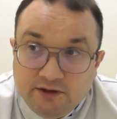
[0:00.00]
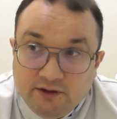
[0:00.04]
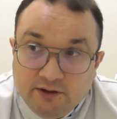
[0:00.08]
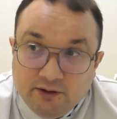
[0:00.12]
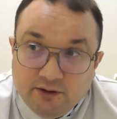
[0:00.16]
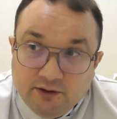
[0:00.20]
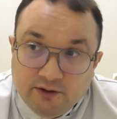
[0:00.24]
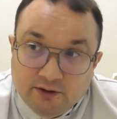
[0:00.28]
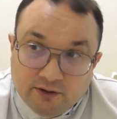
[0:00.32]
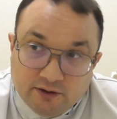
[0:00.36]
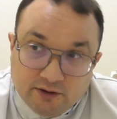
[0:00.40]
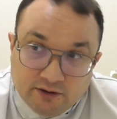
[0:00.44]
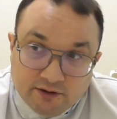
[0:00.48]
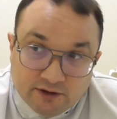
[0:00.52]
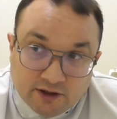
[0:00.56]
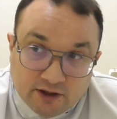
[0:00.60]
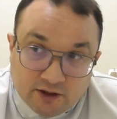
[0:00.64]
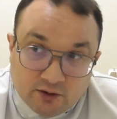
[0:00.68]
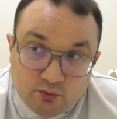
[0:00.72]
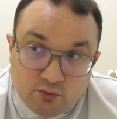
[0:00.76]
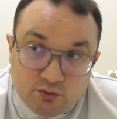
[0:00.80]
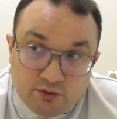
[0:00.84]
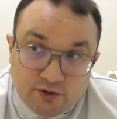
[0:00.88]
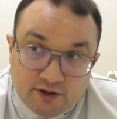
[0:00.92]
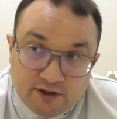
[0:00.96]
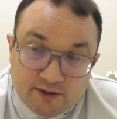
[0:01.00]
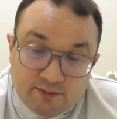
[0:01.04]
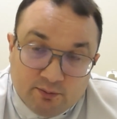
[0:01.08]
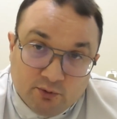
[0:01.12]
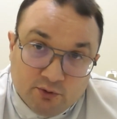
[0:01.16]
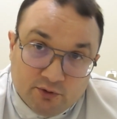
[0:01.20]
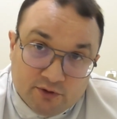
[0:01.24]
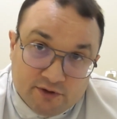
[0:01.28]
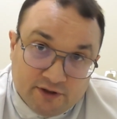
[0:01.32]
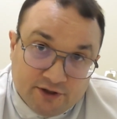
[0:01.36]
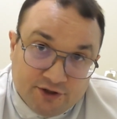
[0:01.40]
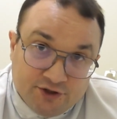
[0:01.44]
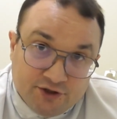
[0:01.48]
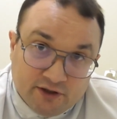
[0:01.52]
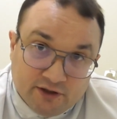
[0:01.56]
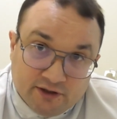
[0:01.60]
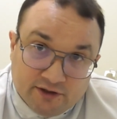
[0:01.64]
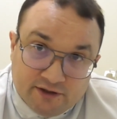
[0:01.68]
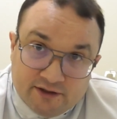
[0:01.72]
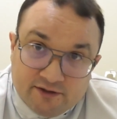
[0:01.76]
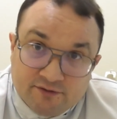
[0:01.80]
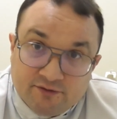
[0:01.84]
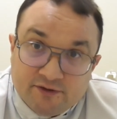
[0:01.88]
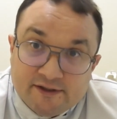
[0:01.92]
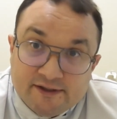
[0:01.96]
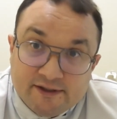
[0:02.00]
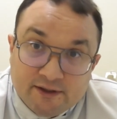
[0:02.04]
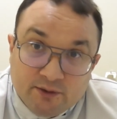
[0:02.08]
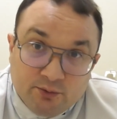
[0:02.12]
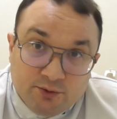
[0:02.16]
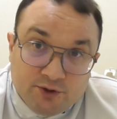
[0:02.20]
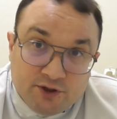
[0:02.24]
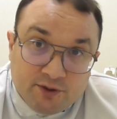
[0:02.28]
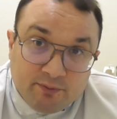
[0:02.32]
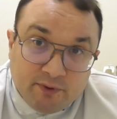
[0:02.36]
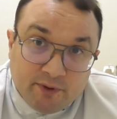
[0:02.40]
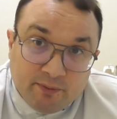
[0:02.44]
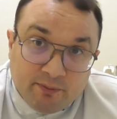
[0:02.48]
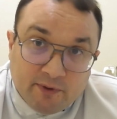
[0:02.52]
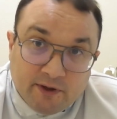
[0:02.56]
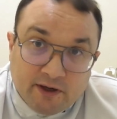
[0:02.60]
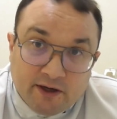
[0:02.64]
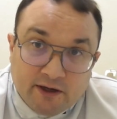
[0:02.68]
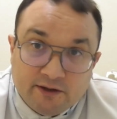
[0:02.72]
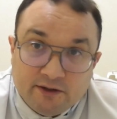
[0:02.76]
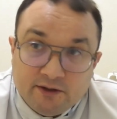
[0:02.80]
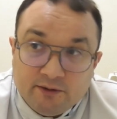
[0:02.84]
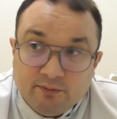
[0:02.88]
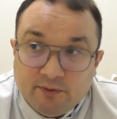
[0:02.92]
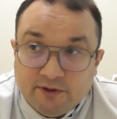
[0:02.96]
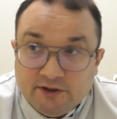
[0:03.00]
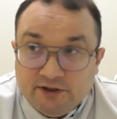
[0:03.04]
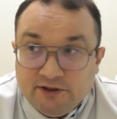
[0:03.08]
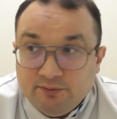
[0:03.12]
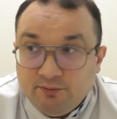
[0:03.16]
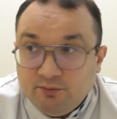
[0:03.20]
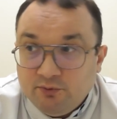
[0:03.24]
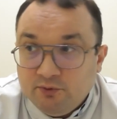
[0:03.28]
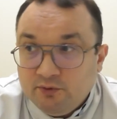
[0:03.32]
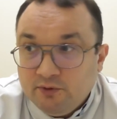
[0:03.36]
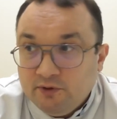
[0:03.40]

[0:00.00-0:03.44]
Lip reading: I less prefer miramistine or chlorhexidine